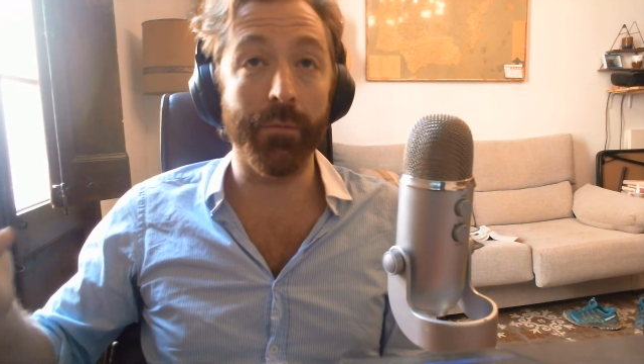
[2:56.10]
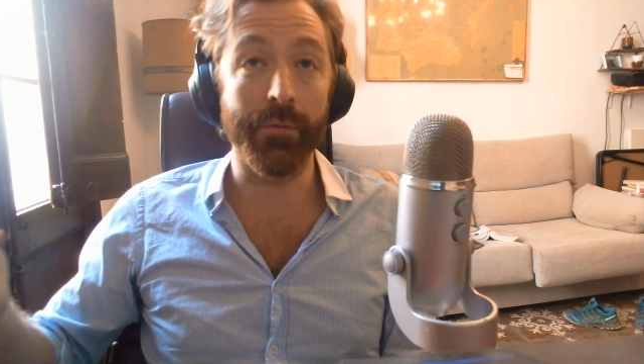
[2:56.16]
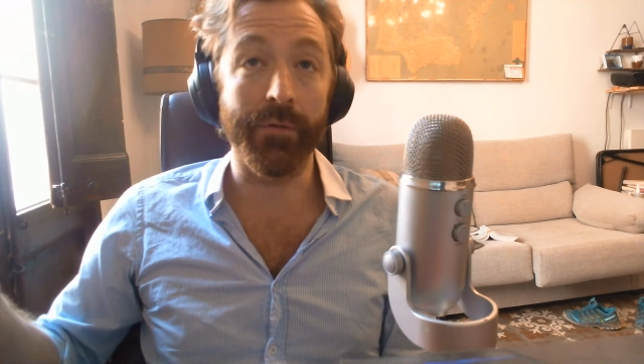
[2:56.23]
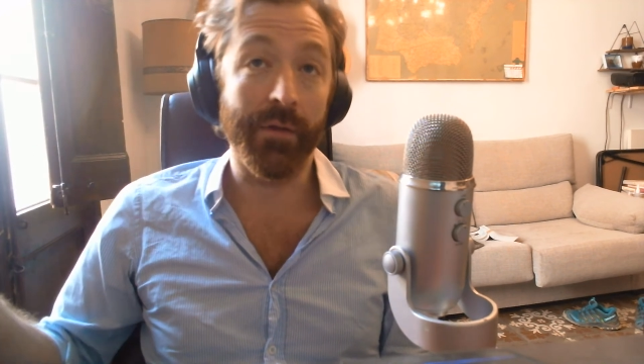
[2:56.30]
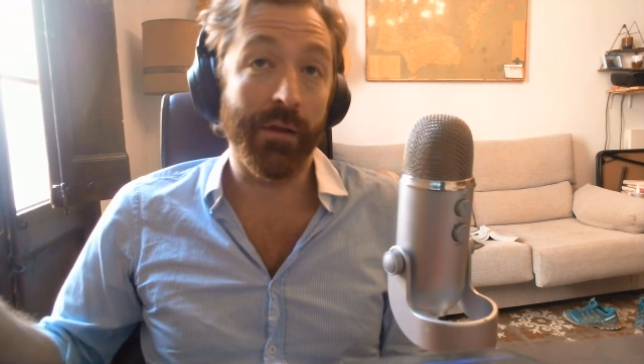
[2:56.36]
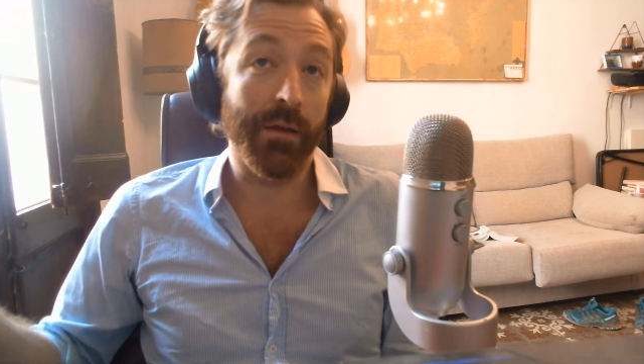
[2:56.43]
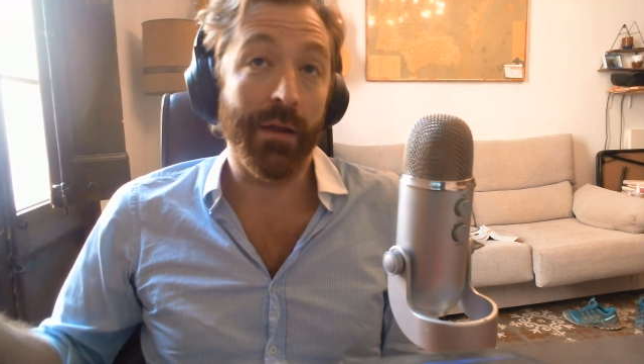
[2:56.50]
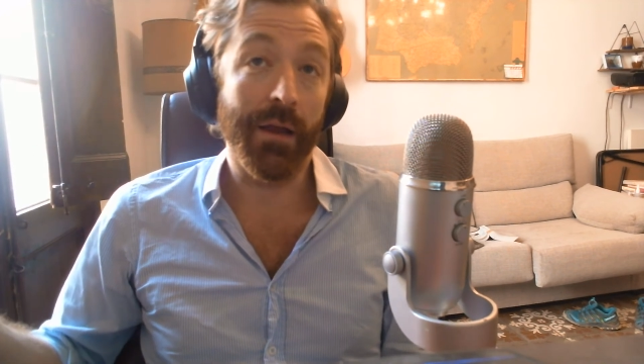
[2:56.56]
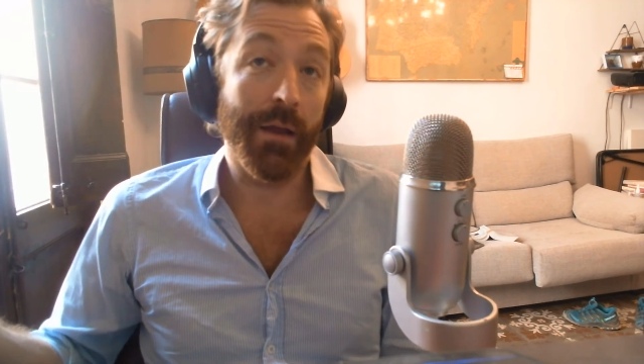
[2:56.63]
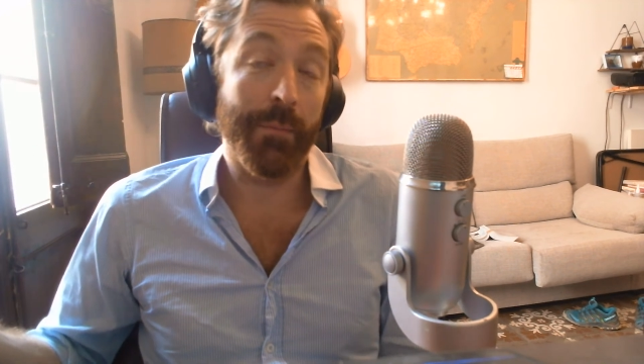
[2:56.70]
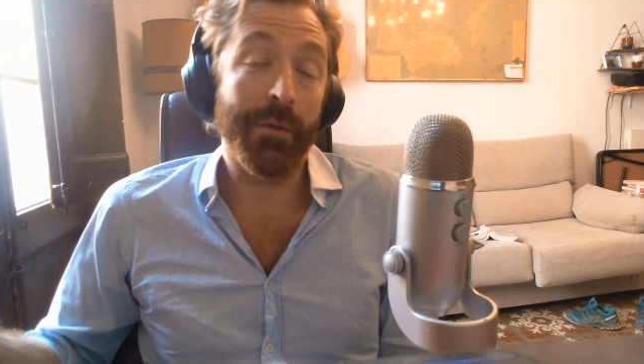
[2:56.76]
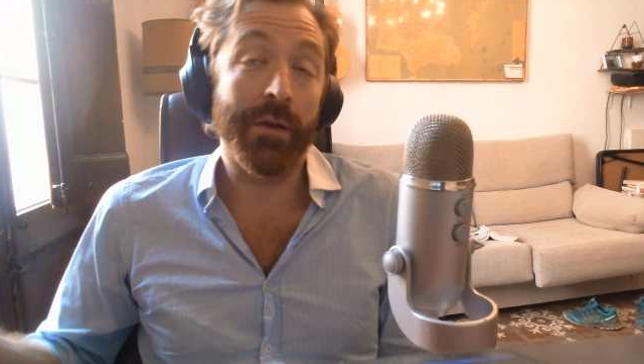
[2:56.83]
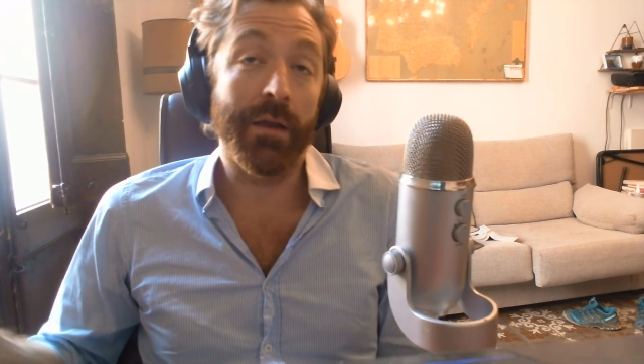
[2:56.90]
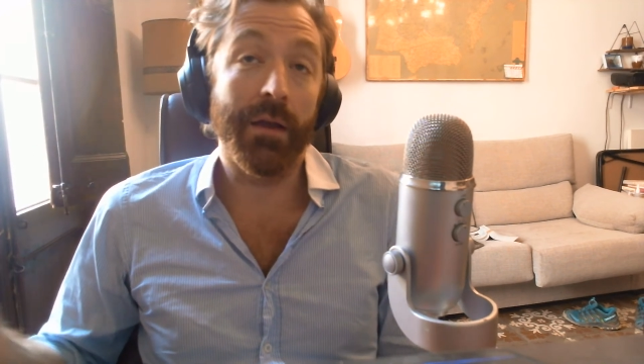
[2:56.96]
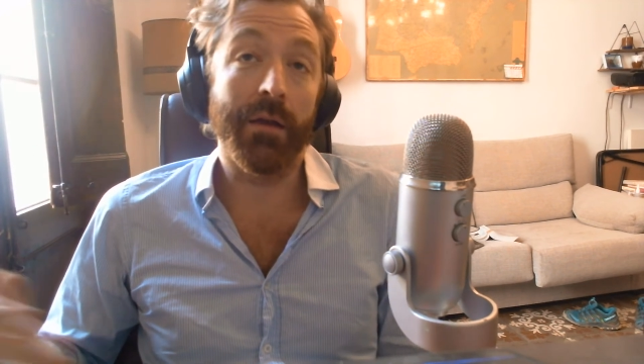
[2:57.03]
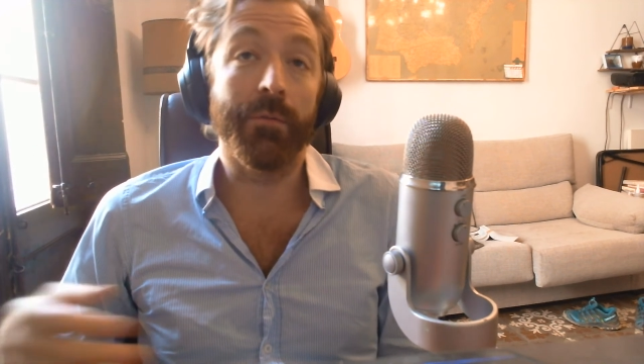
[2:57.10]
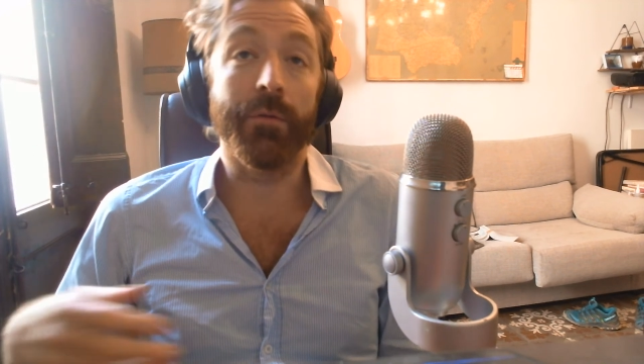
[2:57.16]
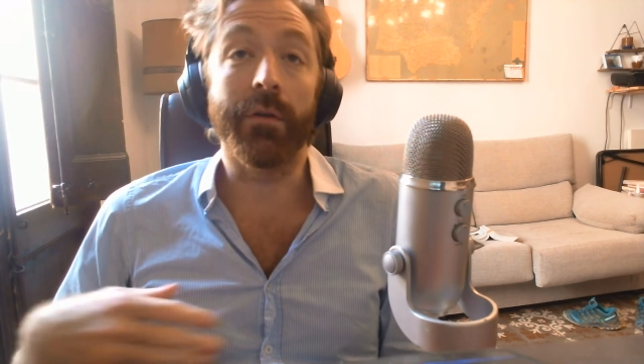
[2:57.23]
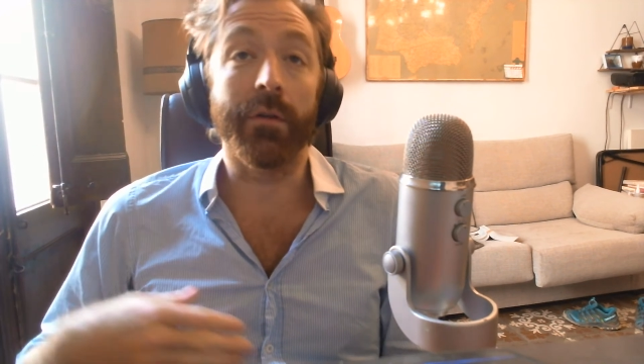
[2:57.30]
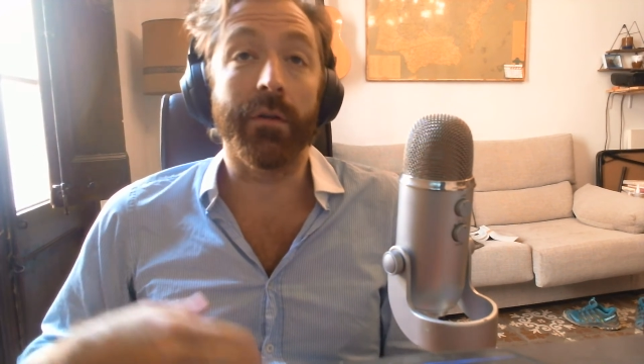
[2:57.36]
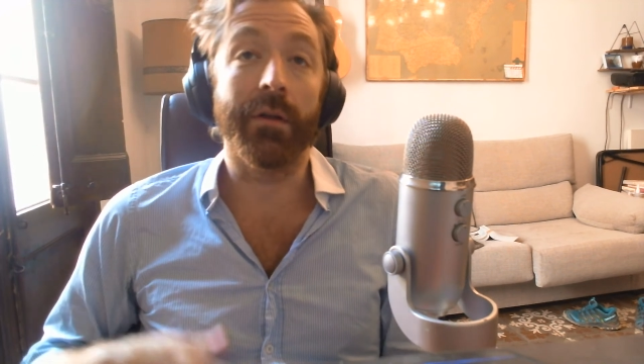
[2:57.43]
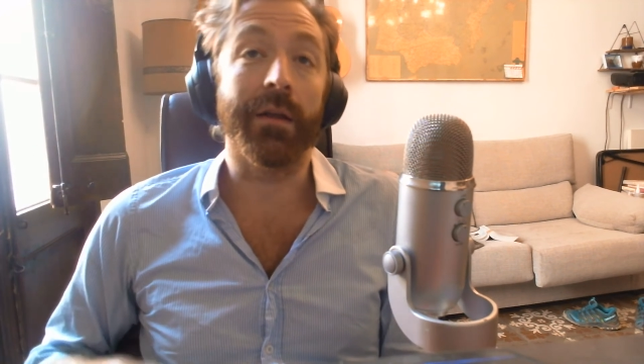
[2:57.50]
are saying, yeah, I mean, yeah, if
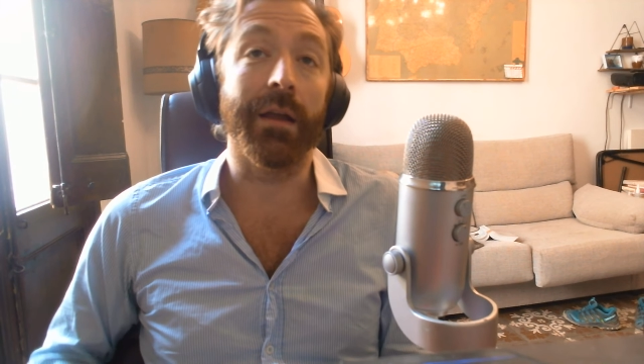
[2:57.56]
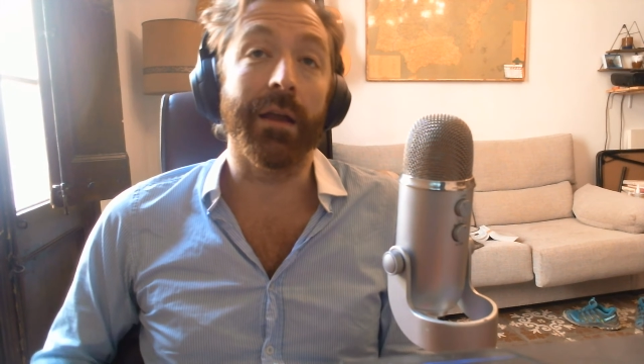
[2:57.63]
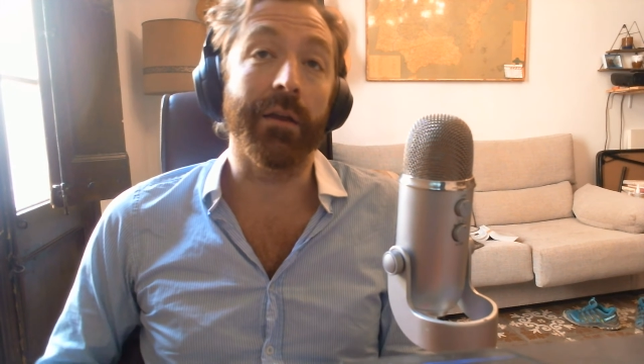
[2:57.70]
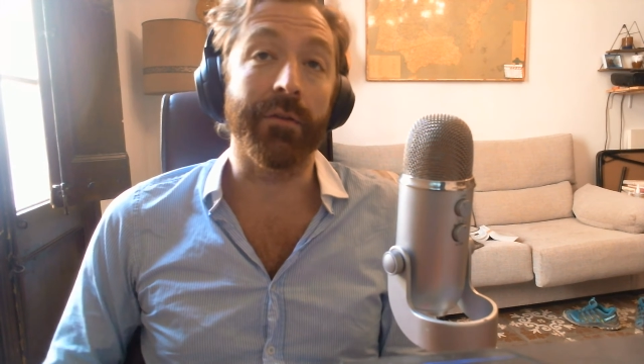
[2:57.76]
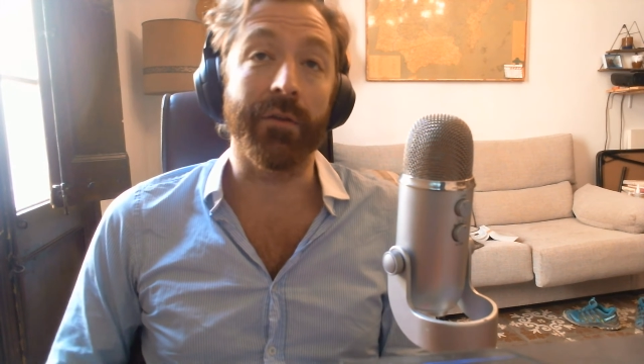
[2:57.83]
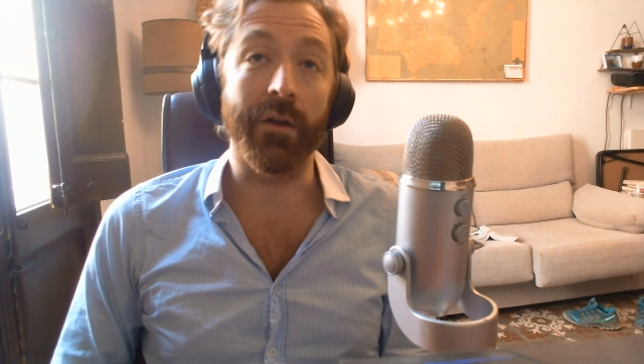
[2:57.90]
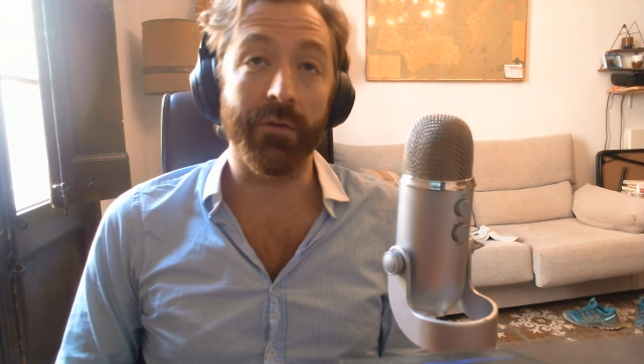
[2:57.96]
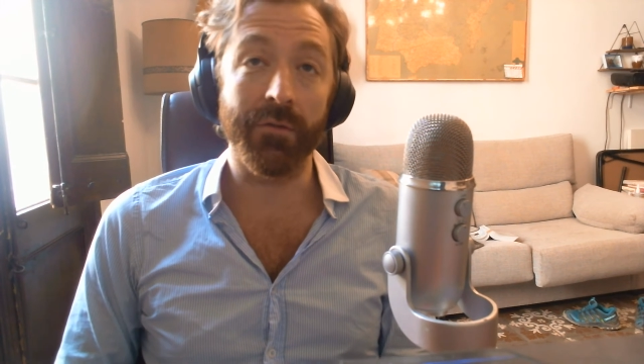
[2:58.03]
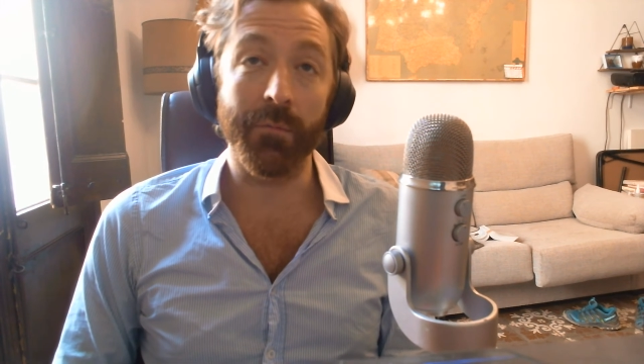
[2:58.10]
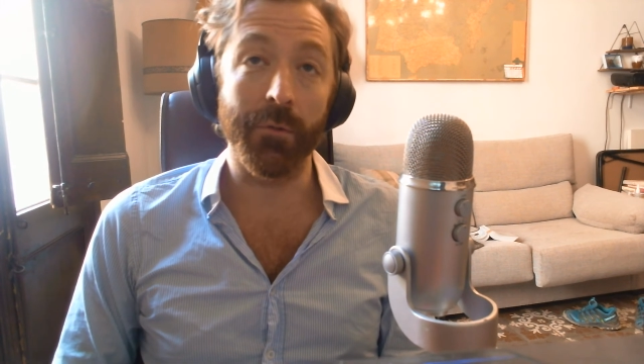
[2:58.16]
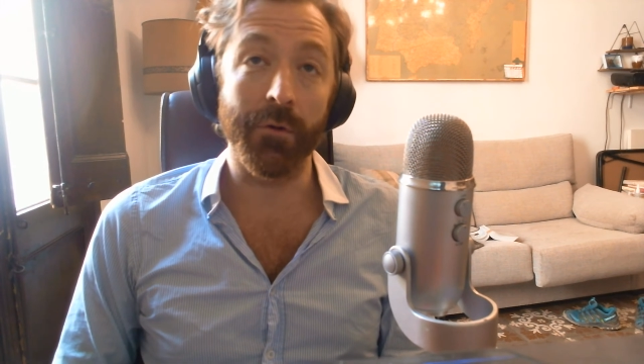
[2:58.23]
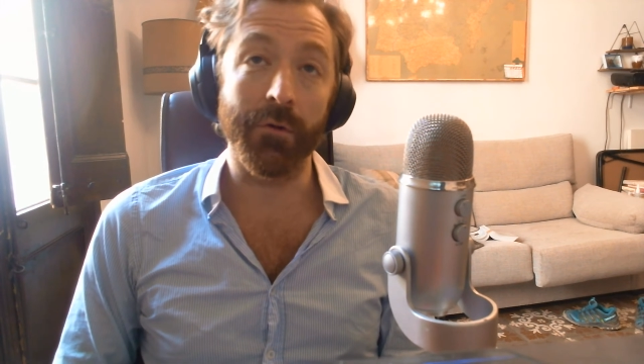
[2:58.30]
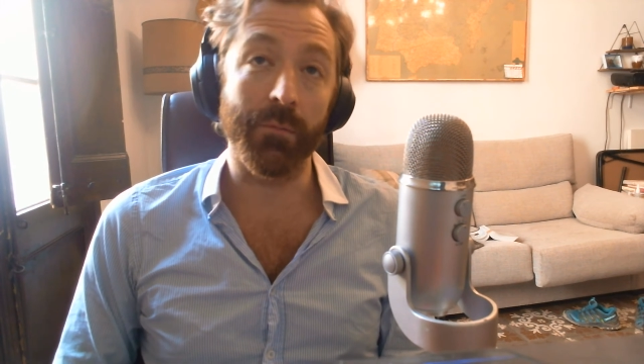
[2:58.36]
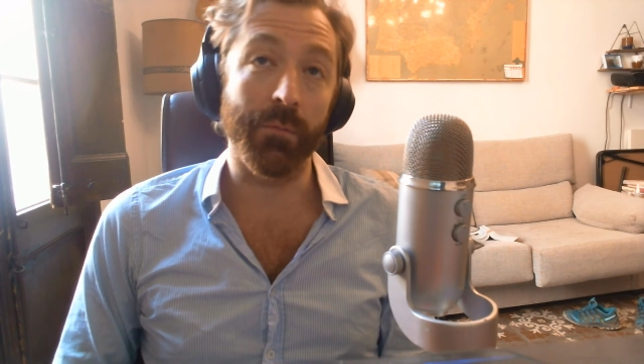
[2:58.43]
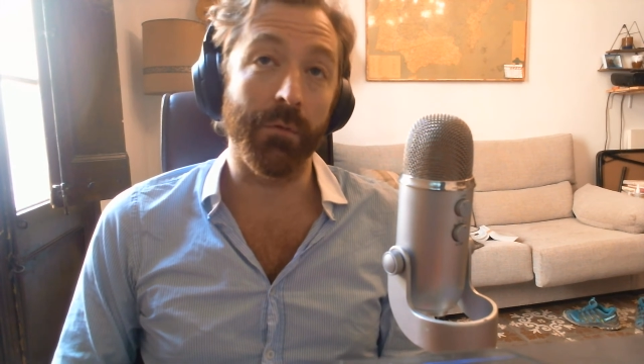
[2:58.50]
you can get us customers,